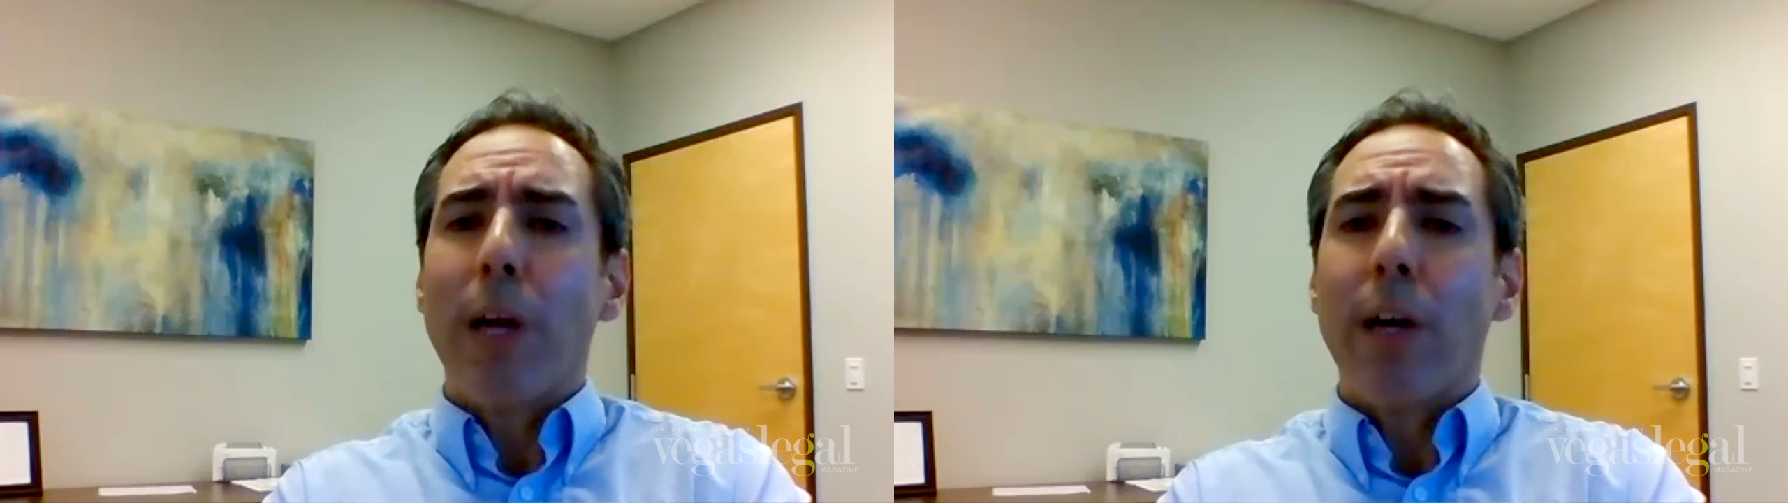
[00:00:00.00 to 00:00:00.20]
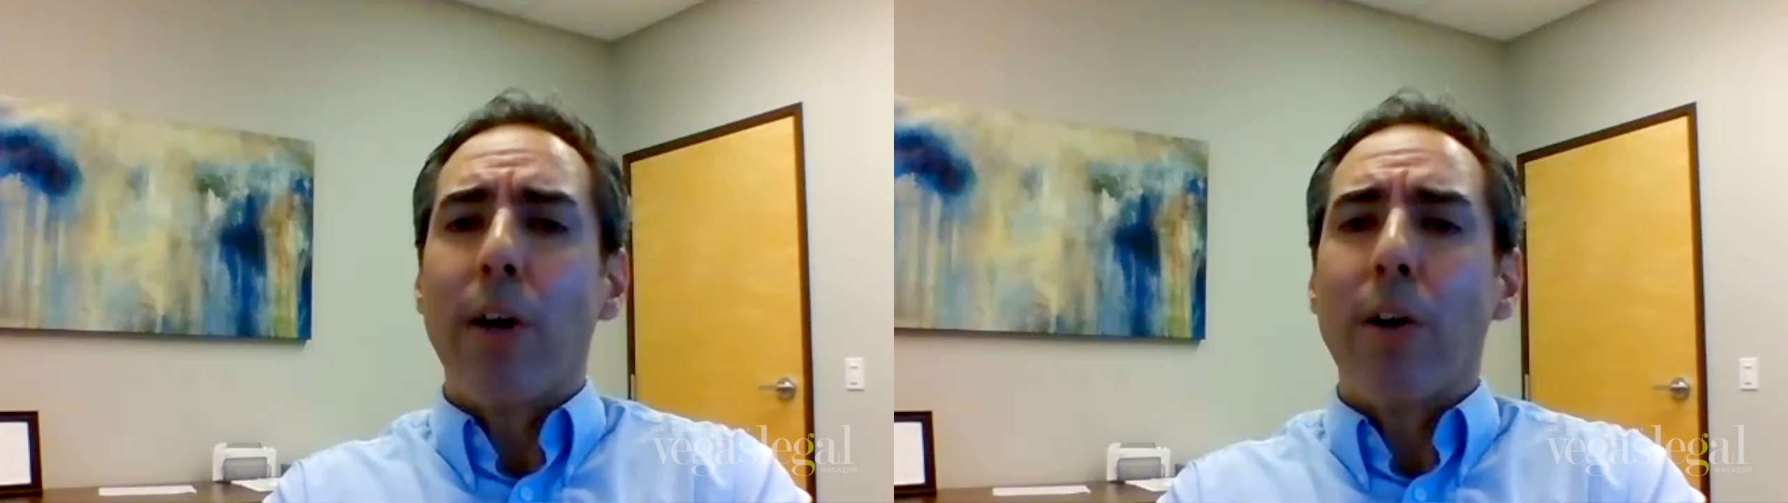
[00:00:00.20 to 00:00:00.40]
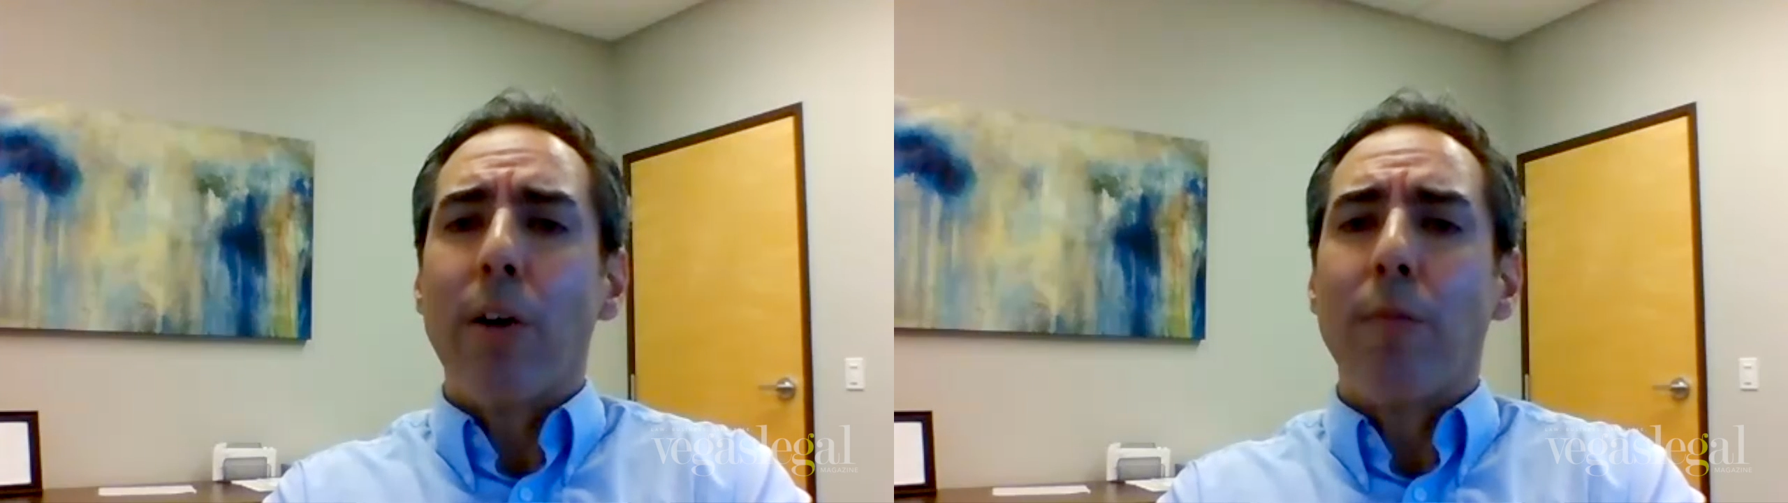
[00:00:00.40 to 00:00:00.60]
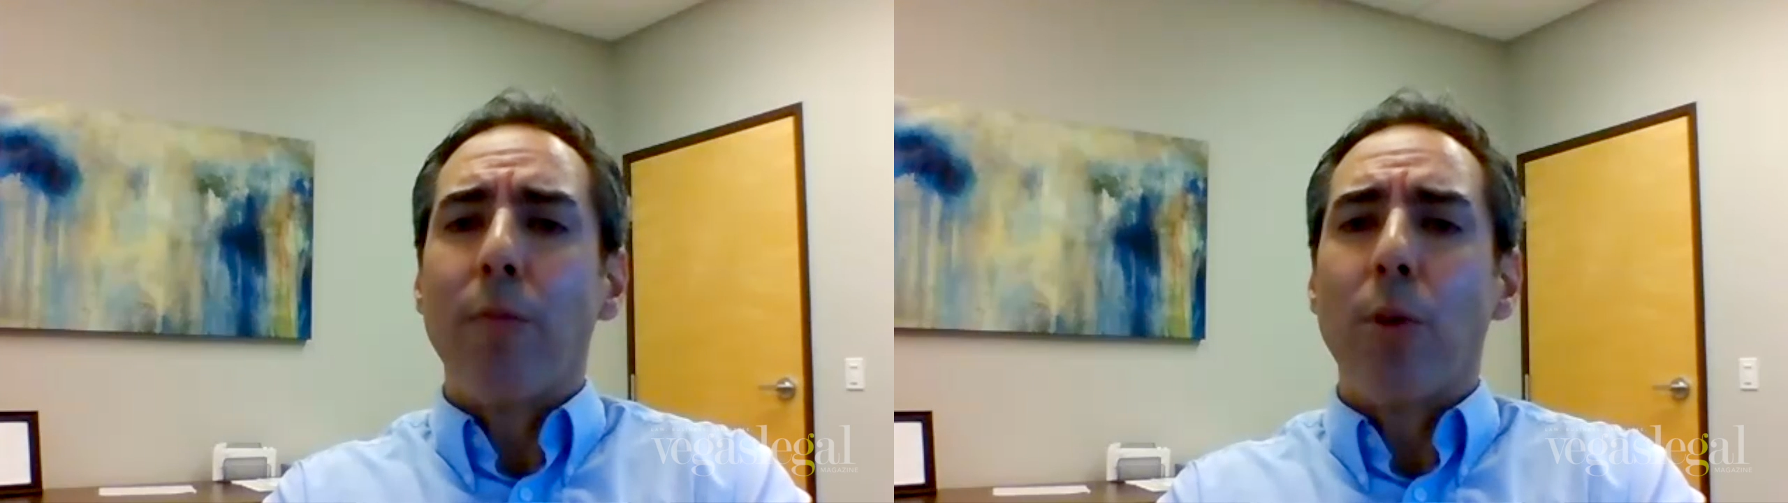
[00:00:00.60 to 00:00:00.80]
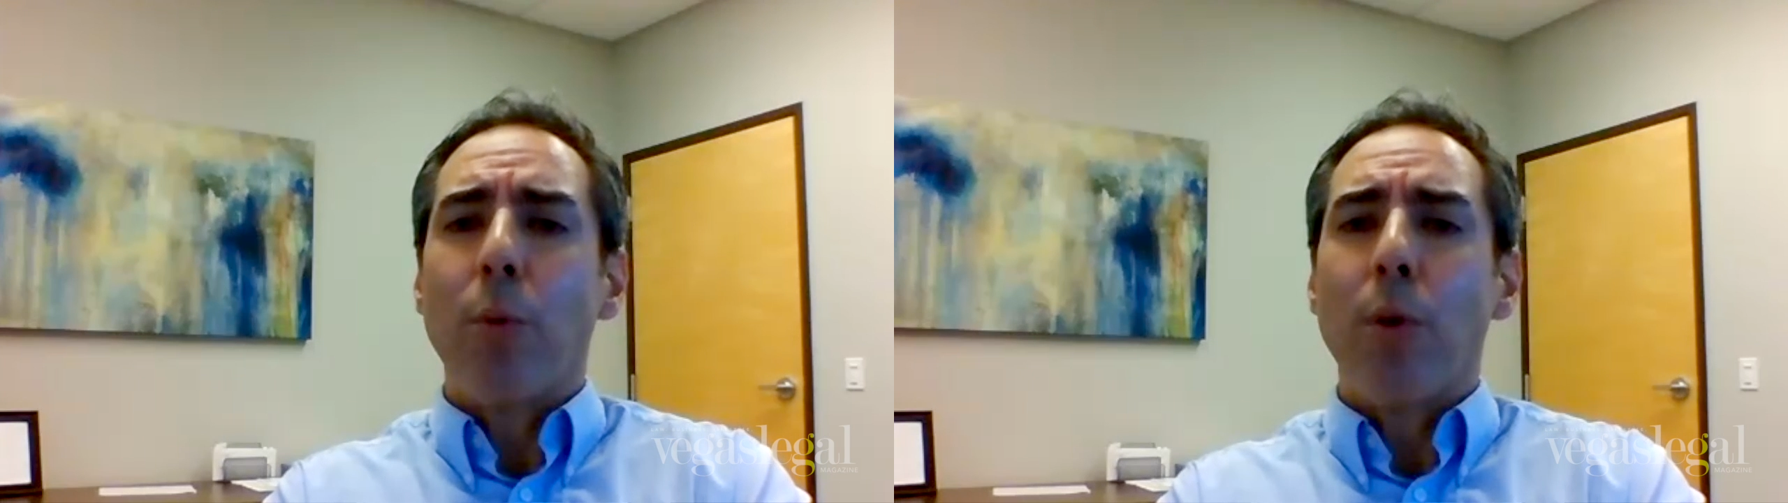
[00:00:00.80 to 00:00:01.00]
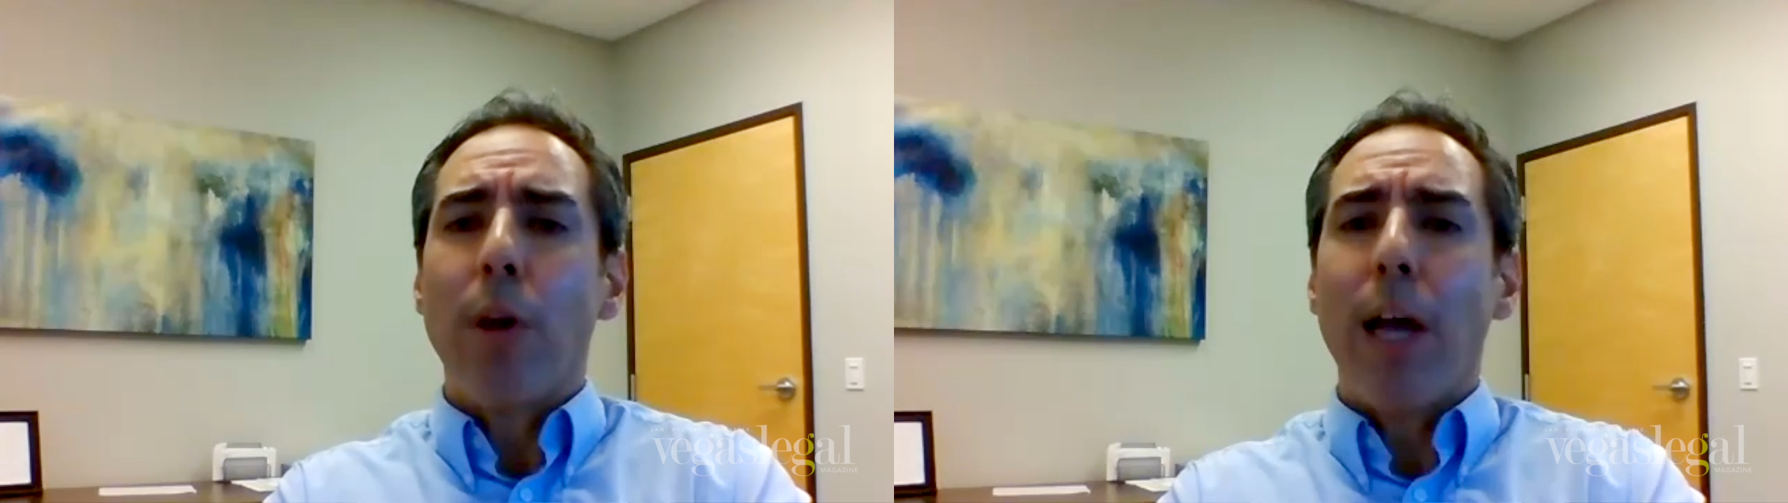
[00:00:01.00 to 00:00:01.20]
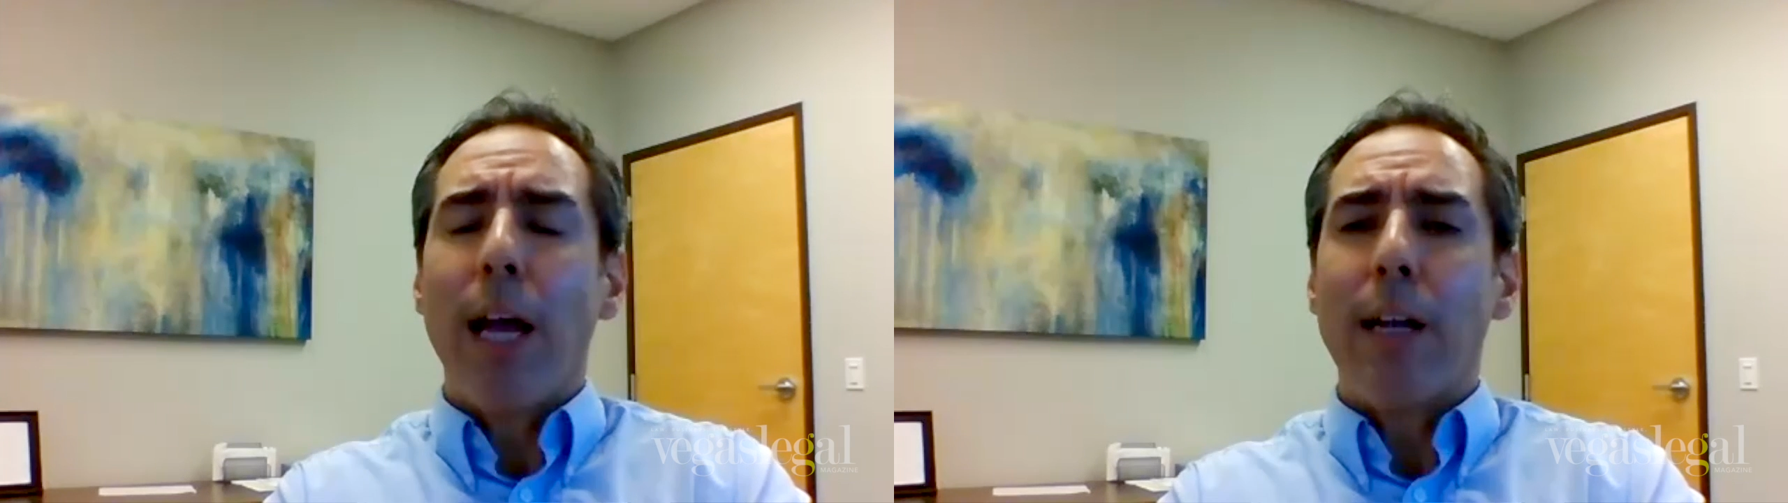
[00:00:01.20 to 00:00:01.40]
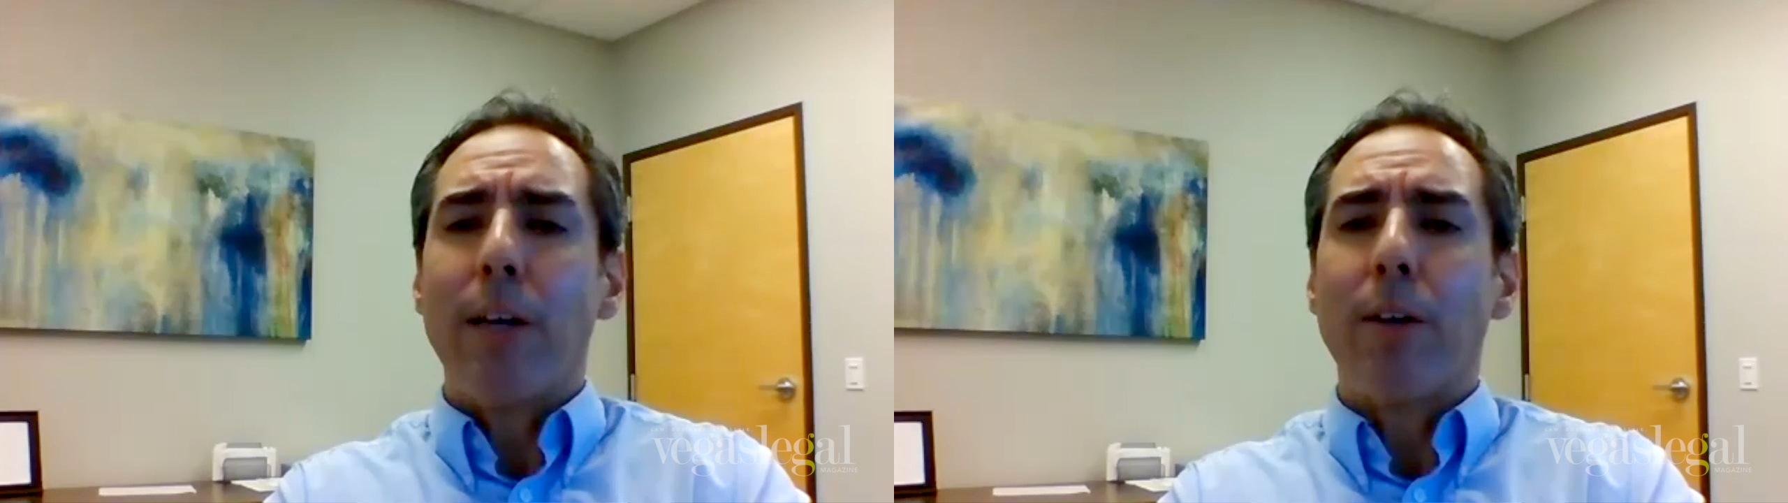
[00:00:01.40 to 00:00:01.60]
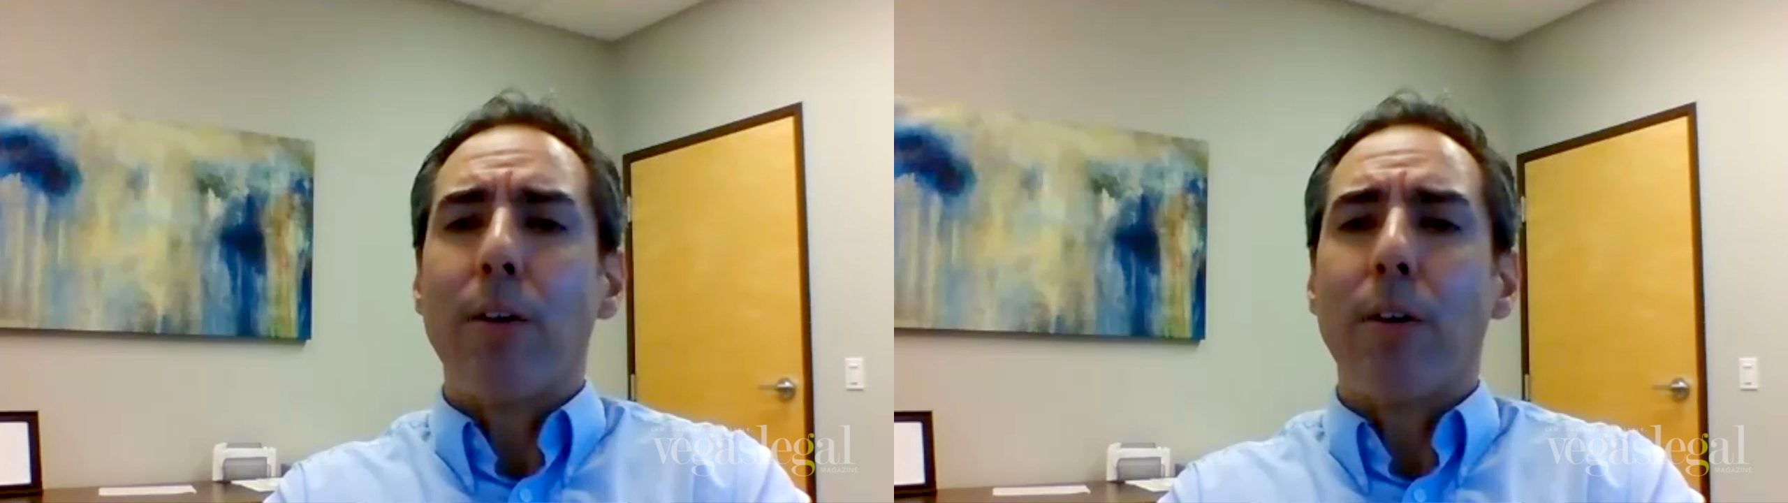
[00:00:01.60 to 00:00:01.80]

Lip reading: where if you had